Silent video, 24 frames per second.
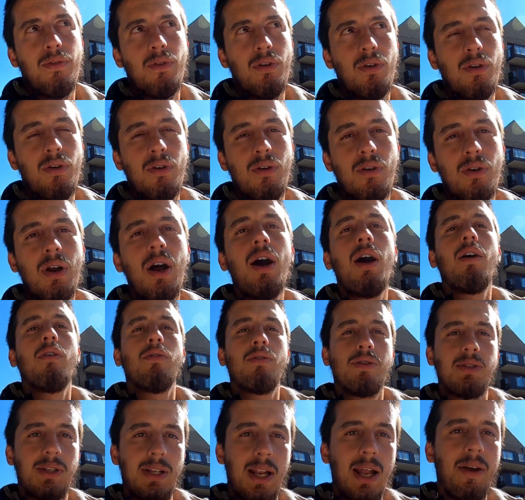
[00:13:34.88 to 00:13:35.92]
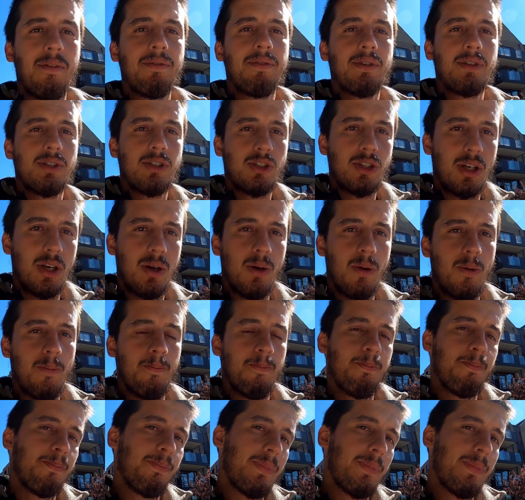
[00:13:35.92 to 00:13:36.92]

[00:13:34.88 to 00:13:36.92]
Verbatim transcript: 4 hours left. So